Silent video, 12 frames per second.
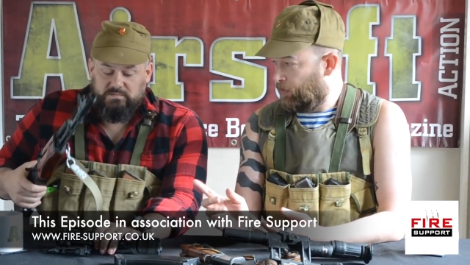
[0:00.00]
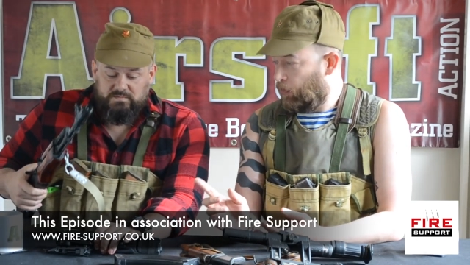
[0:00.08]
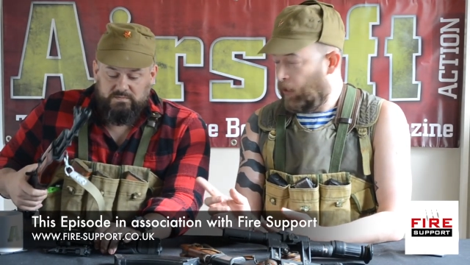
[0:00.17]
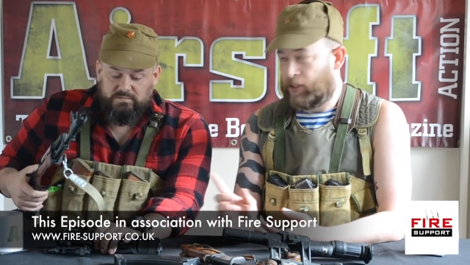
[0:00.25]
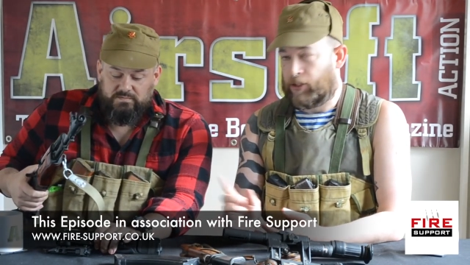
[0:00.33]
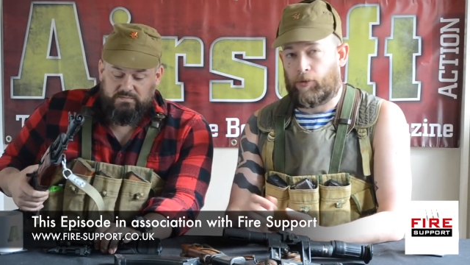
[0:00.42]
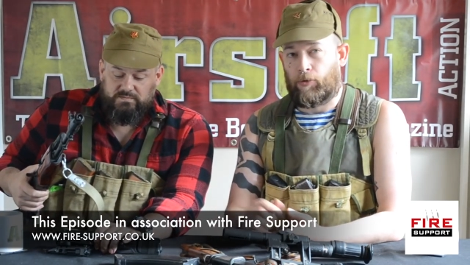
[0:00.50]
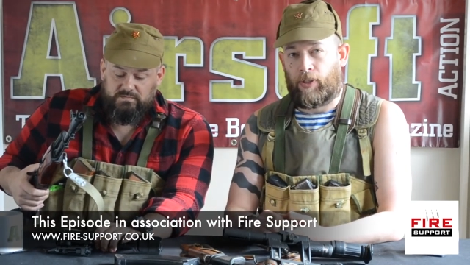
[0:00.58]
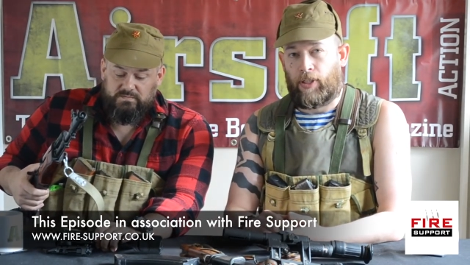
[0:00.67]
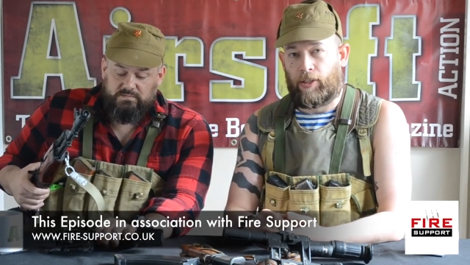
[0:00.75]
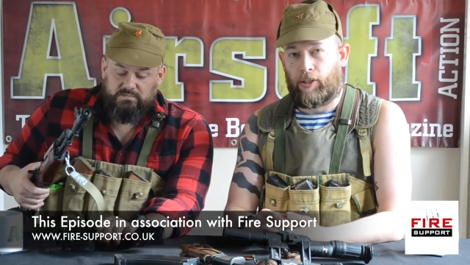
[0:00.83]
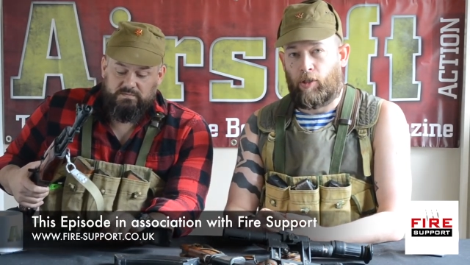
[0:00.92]
Speaker 1: the West saw
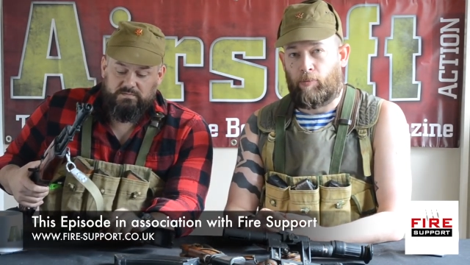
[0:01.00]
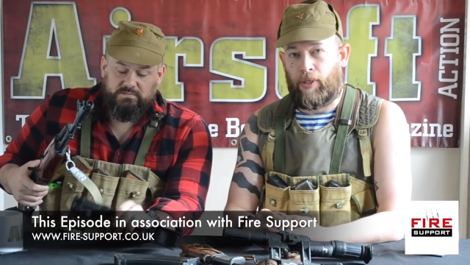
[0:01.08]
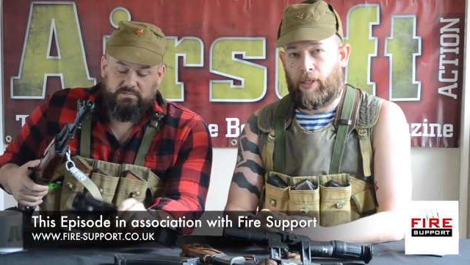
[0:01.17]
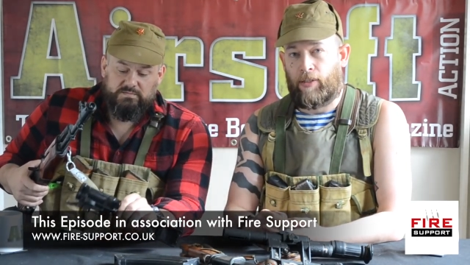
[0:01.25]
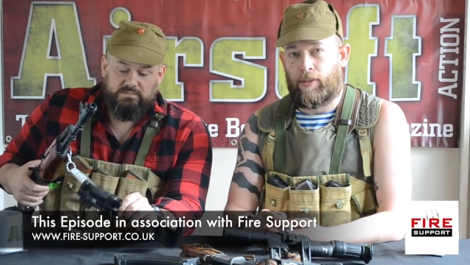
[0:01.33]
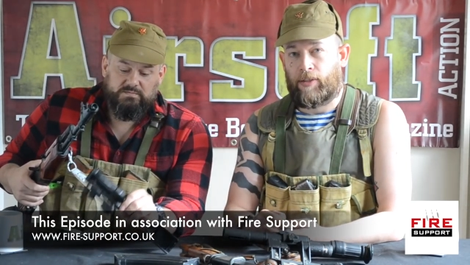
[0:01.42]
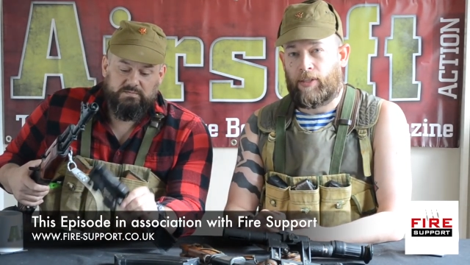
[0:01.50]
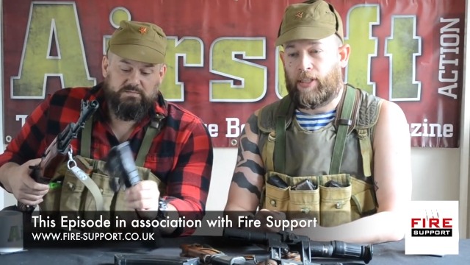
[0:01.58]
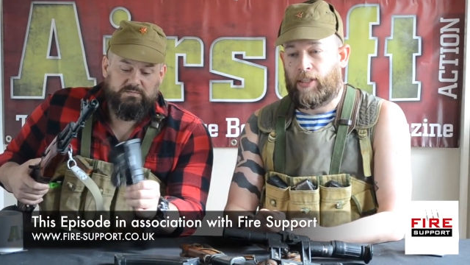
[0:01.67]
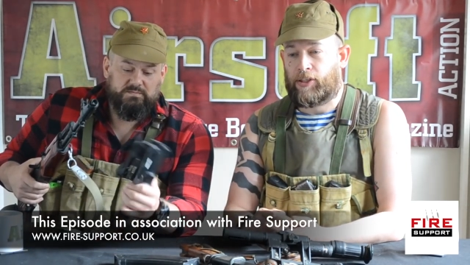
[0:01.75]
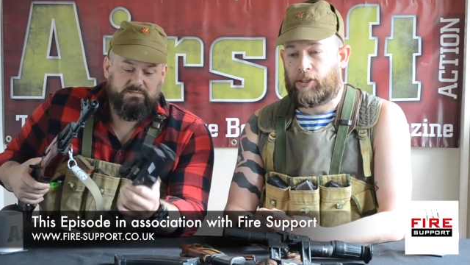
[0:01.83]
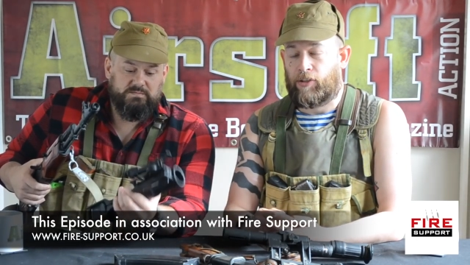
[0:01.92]
that in combat, and the
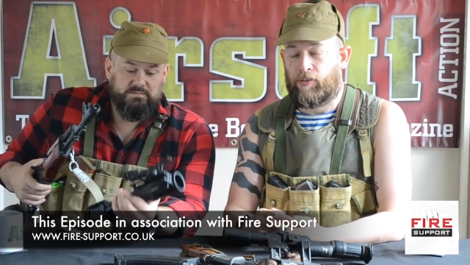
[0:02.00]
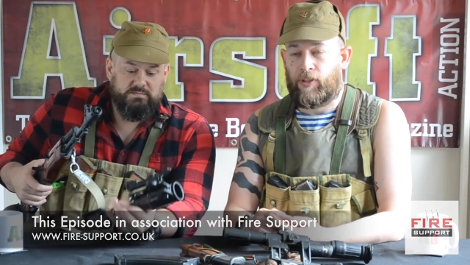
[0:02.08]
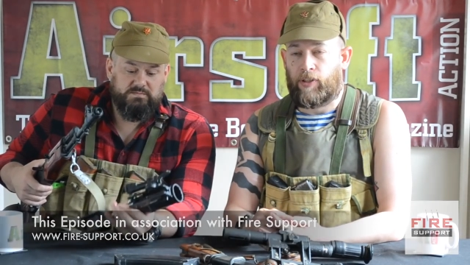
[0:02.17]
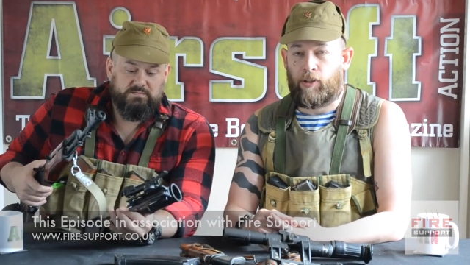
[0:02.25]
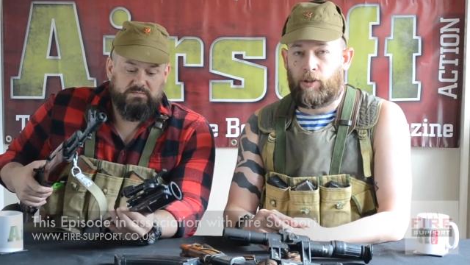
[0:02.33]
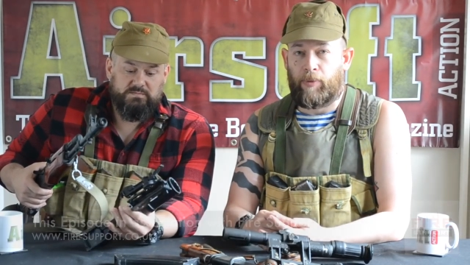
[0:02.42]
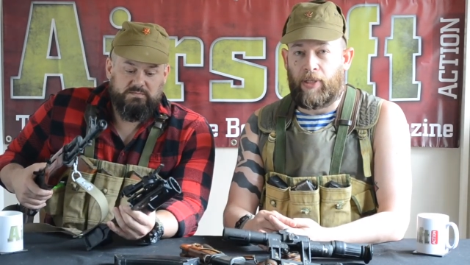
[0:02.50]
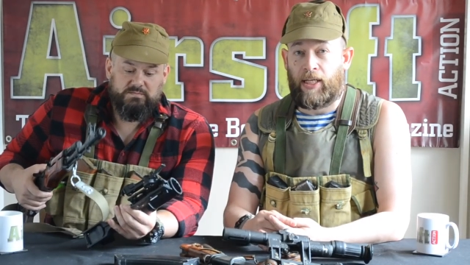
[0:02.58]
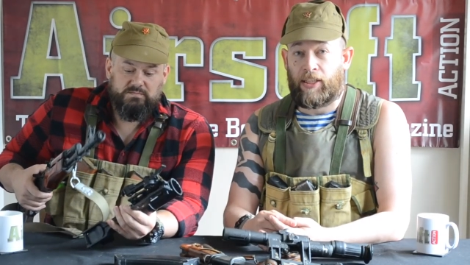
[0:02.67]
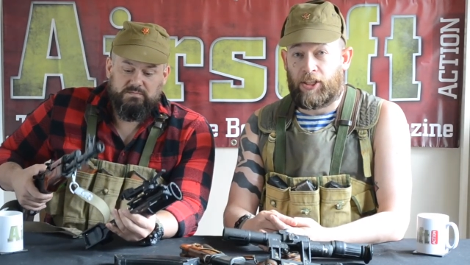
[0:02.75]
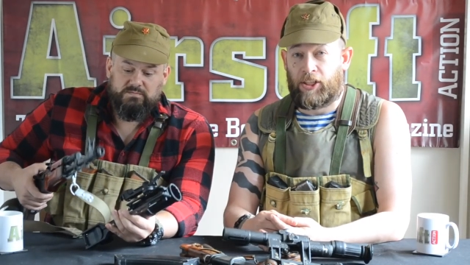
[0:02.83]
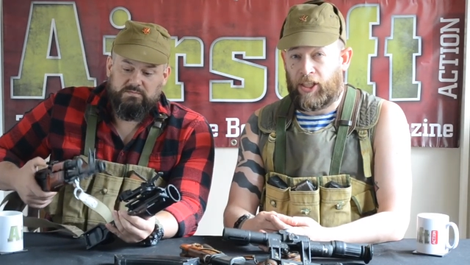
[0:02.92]
Soviet army
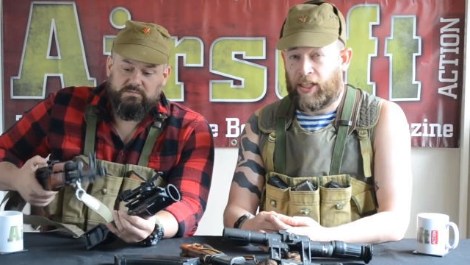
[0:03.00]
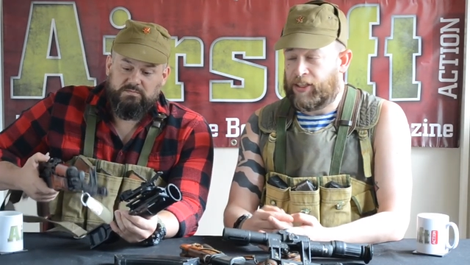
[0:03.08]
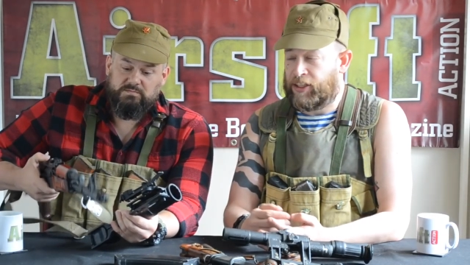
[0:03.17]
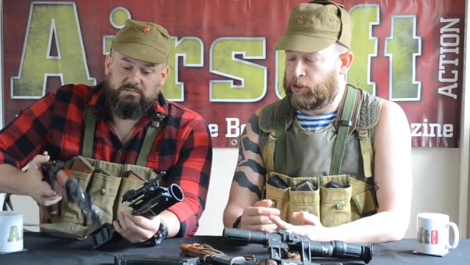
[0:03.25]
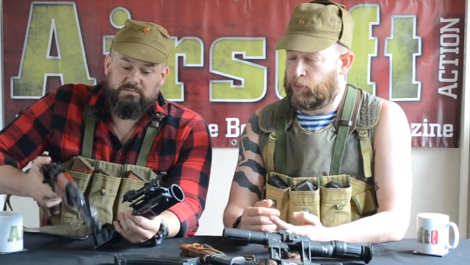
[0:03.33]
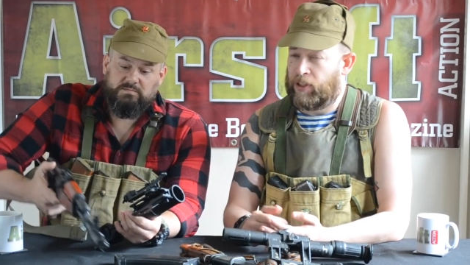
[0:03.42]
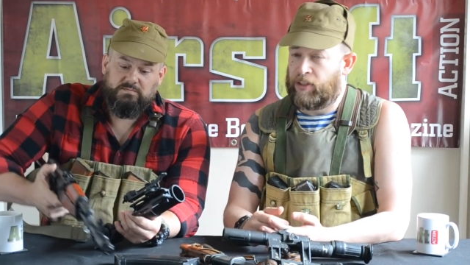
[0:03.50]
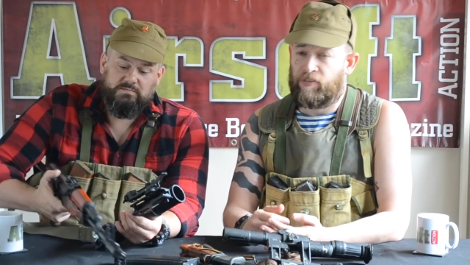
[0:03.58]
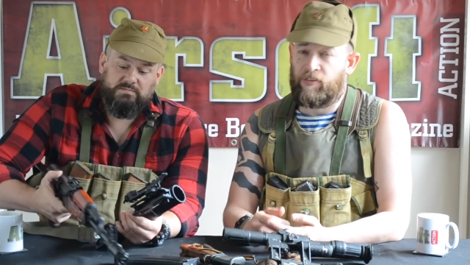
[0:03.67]
had to change its way of